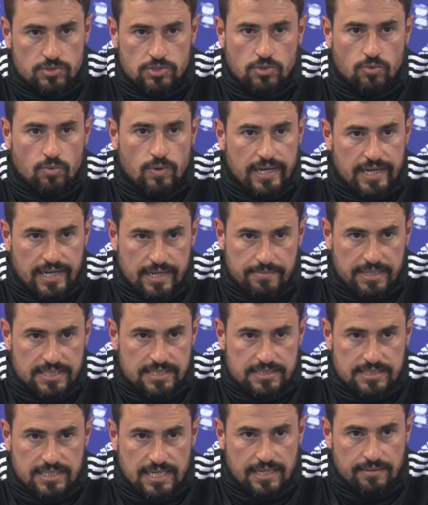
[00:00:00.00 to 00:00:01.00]
So one game at
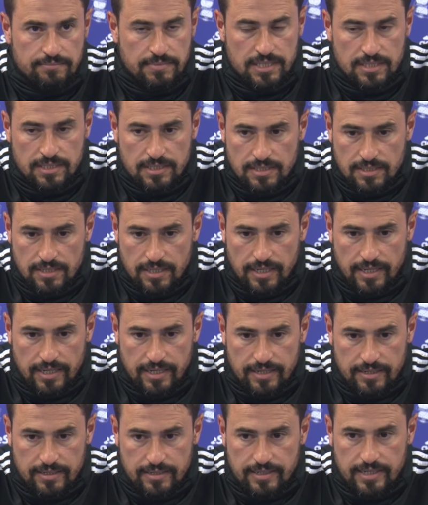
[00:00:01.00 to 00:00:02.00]
a time,
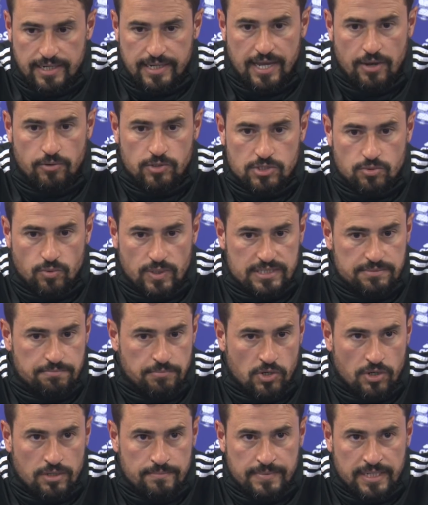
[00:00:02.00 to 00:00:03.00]
and now it's West
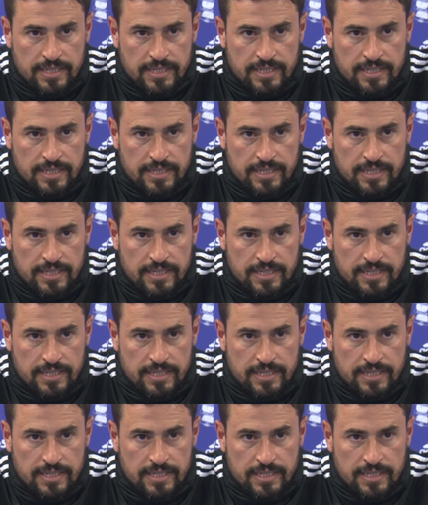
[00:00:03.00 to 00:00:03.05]
Brom,